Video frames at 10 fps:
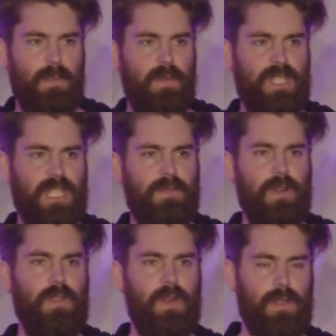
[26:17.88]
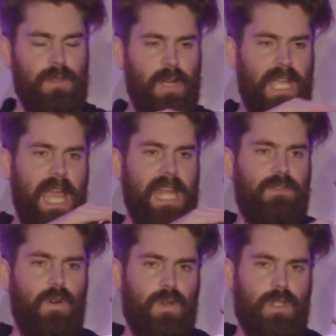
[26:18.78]
from the receiver, the gain,
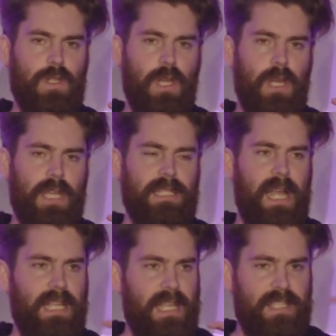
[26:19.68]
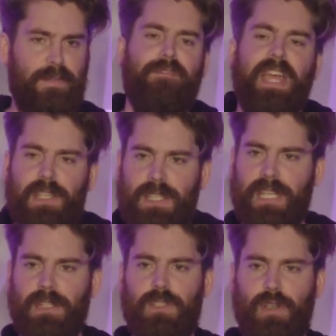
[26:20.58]
of course, is like it's a fainter
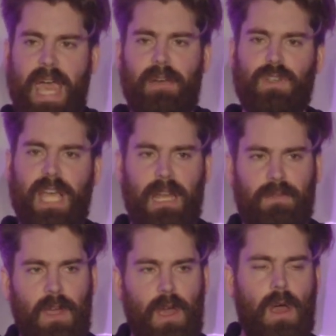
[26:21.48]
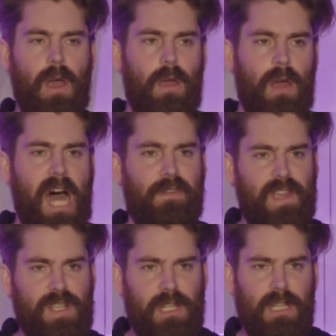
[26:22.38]
signal. So you have to kind of
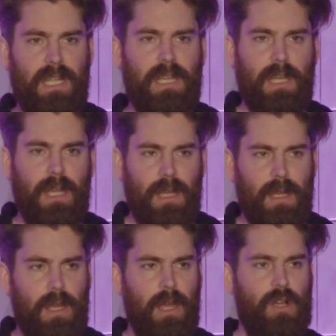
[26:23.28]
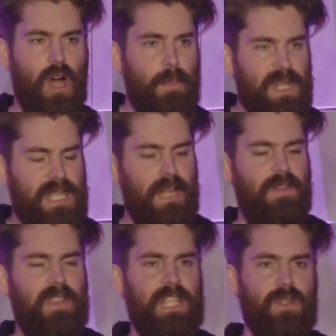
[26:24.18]
artificially compensate
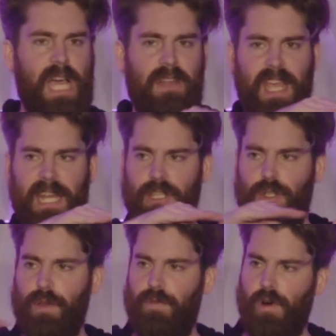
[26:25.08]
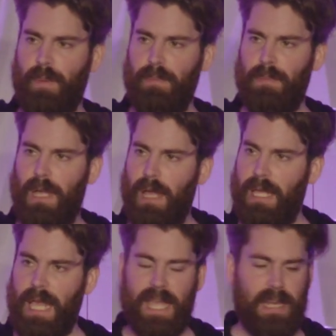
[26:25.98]
for that to kind of get a uniform
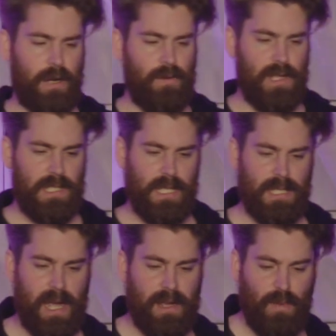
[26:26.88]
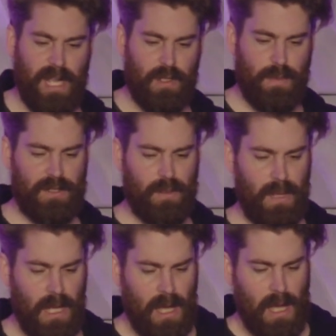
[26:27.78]
gain across the entire radio
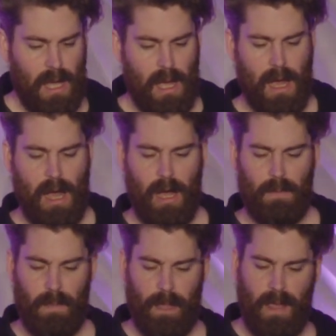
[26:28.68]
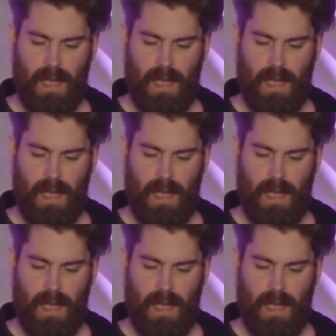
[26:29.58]
spectrum. But